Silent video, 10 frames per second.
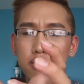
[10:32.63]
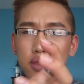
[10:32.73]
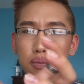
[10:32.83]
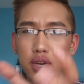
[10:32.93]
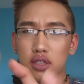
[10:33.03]

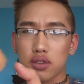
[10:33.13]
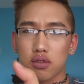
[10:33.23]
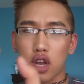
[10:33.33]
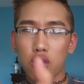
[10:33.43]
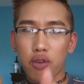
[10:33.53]
bristles
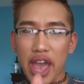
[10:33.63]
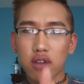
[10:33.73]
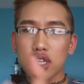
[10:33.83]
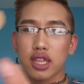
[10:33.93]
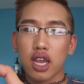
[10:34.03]
are all
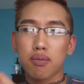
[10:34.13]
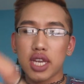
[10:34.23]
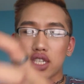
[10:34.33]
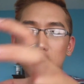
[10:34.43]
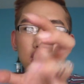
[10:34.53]
round in there, but
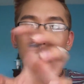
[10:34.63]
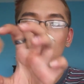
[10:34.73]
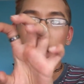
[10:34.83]
it just